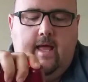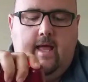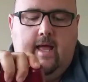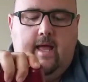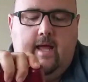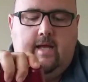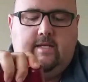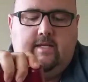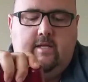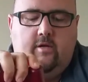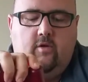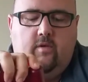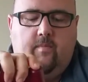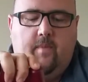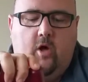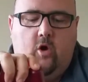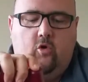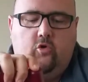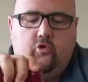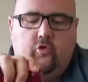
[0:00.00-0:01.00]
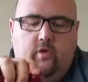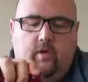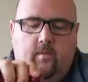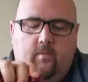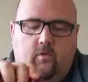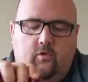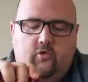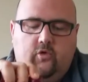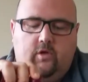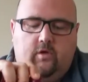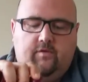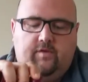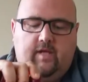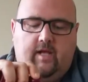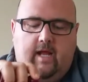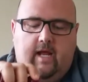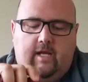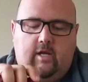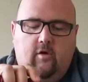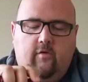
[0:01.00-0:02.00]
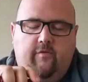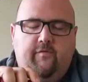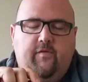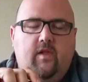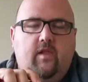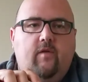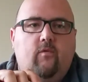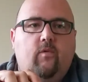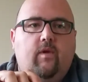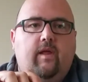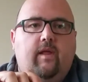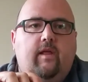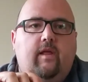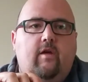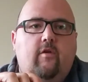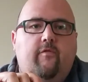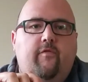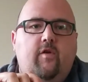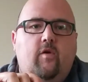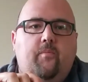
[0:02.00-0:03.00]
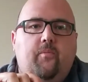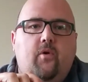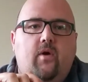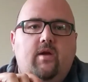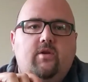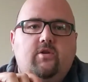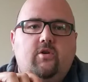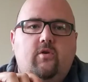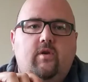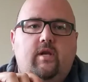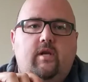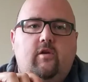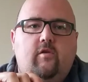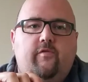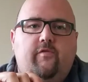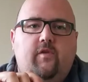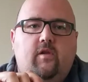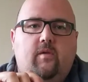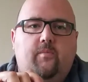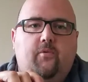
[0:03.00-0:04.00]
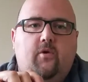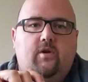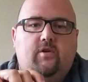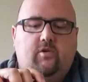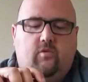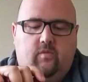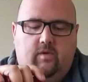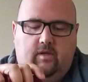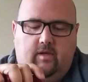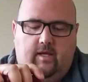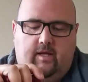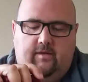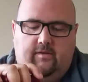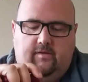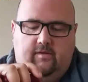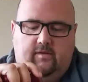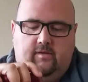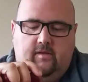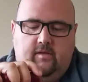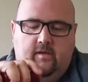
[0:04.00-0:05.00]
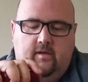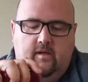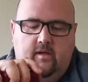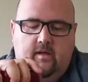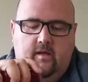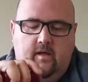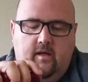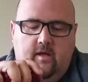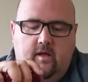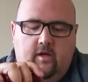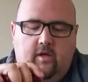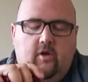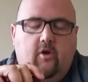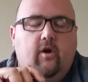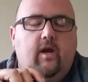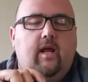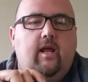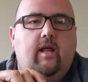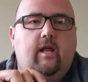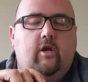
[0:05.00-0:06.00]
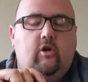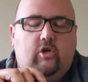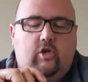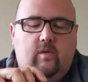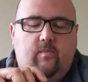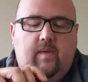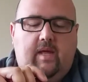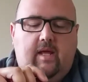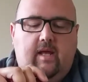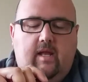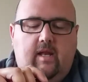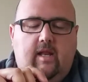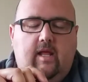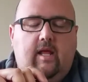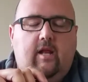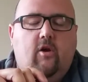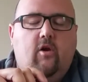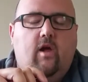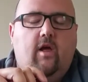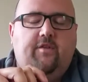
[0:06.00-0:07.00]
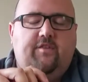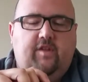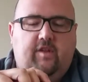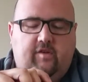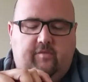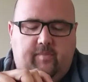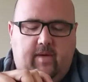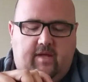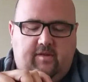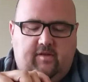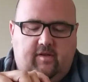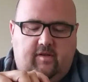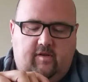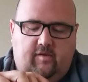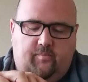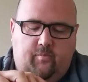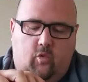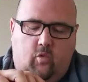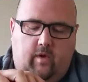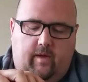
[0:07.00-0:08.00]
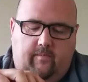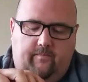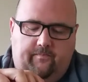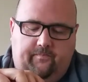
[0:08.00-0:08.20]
until the bone drills in, and you'll feel pressure, and then you'll feel the pressure release. You should be in the interosseous space at this point.